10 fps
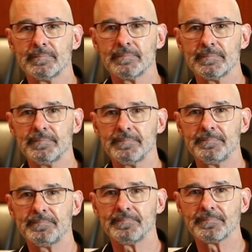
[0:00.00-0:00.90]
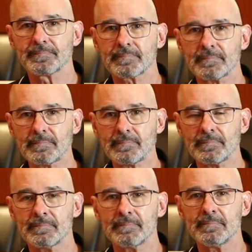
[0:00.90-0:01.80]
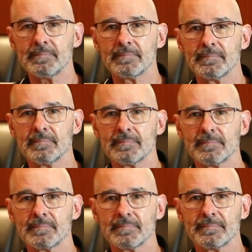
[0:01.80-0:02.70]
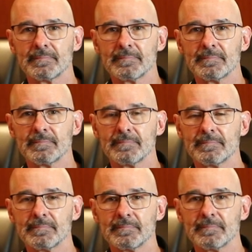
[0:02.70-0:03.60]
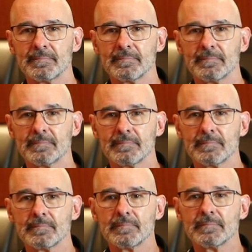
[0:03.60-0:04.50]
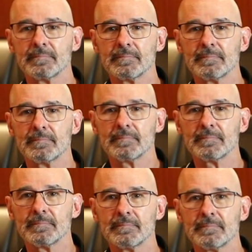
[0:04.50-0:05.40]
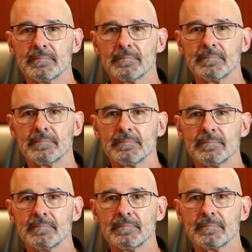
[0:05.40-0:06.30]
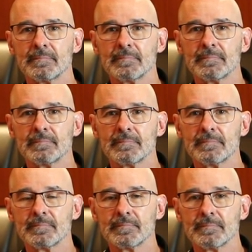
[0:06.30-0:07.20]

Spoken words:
The person shown says nothing.